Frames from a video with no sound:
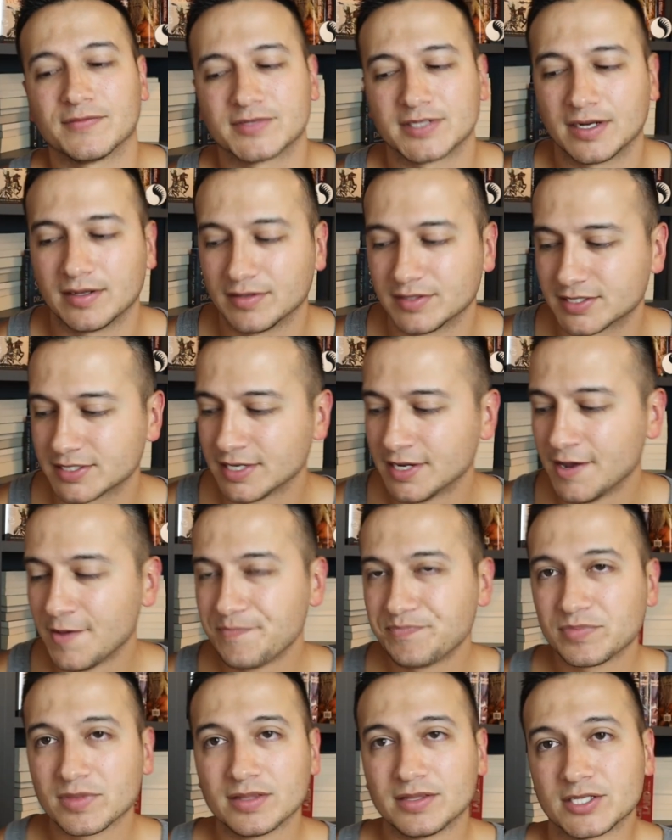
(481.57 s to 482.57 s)
of Silence.
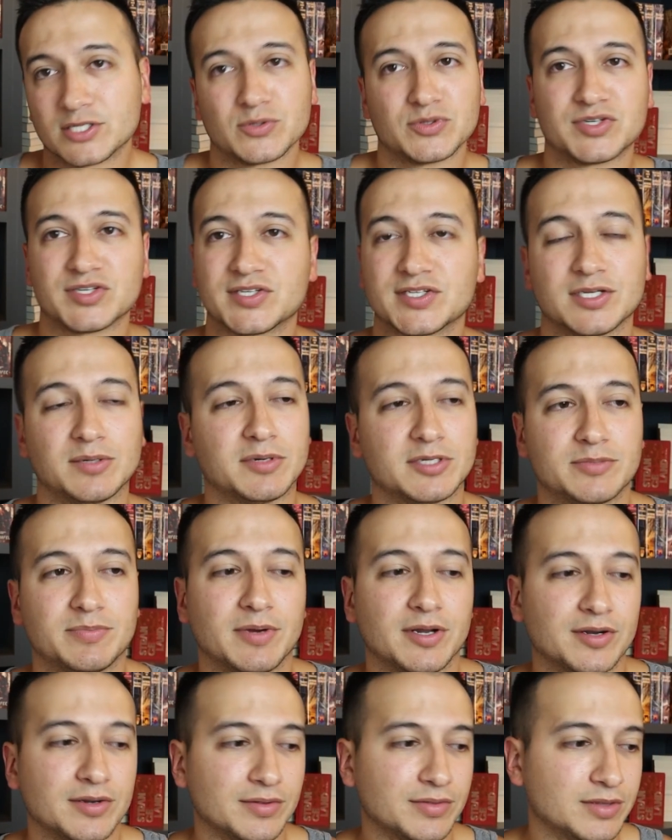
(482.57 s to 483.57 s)
This was just so much better.